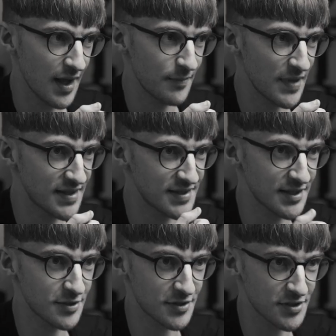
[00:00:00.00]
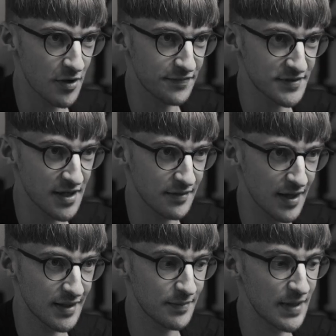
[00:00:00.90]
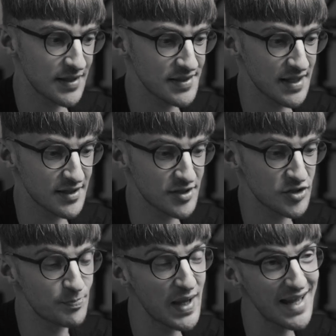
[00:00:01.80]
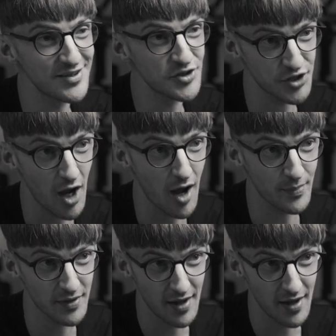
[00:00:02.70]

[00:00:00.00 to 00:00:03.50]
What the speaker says: It makes things look softer and it makes things pin sharp.